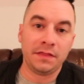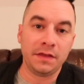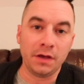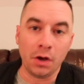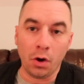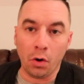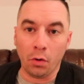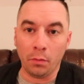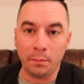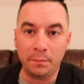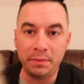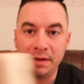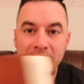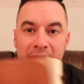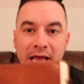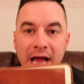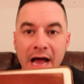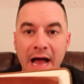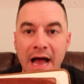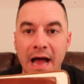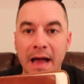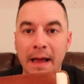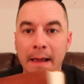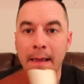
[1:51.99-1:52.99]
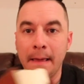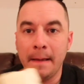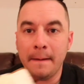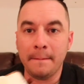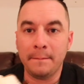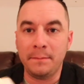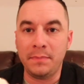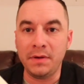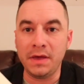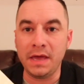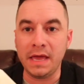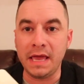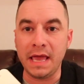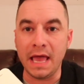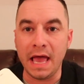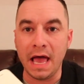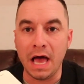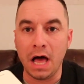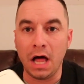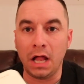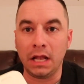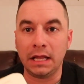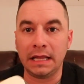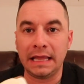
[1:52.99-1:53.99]
the old
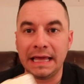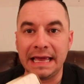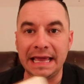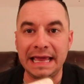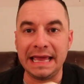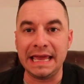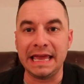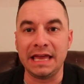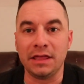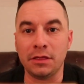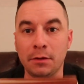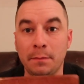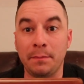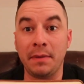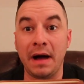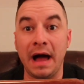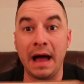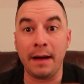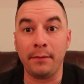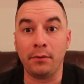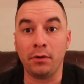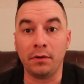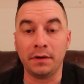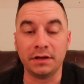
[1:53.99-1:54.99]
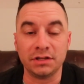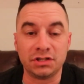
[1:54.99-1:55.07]
B-I-B-L-E, the Bible.